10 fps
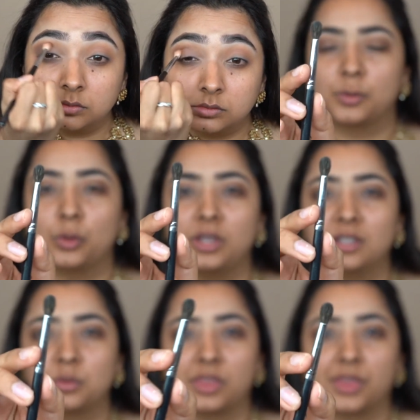I'm going
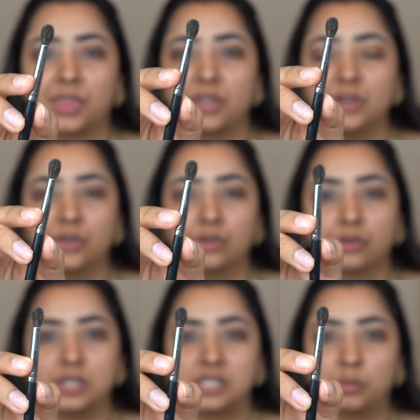in with a thinner
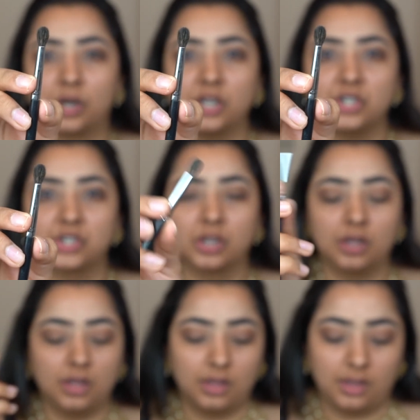crease brush
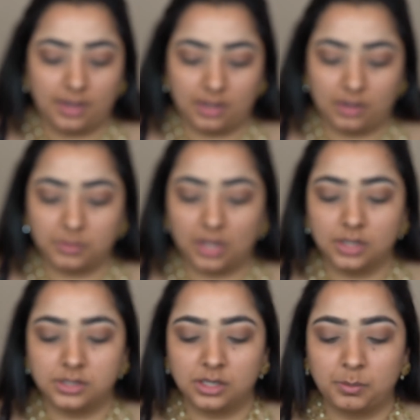and I'm
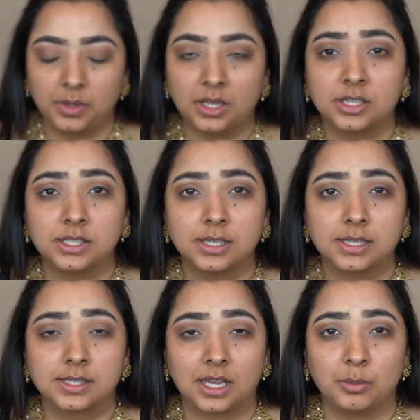gonna dip it into
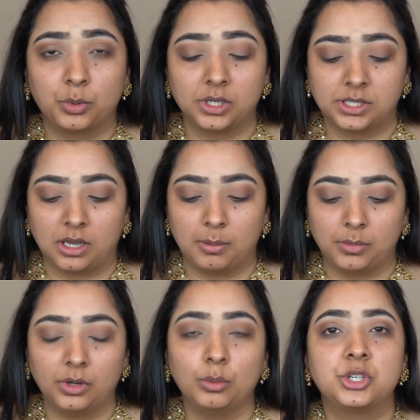Cyprus
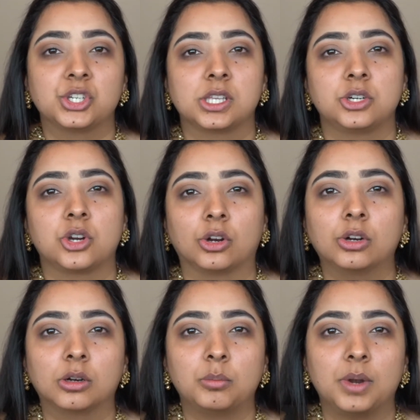Umber which is a
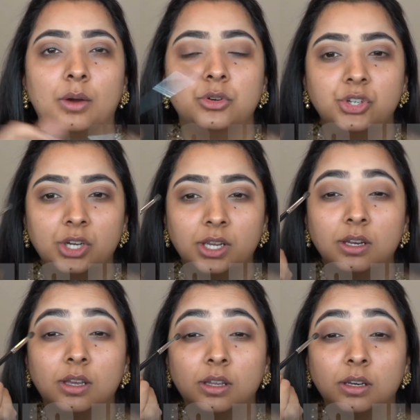darker brown
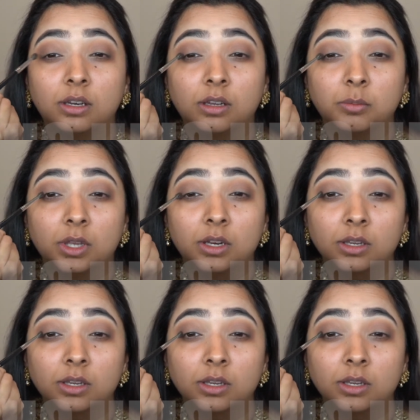shade and I'm gonna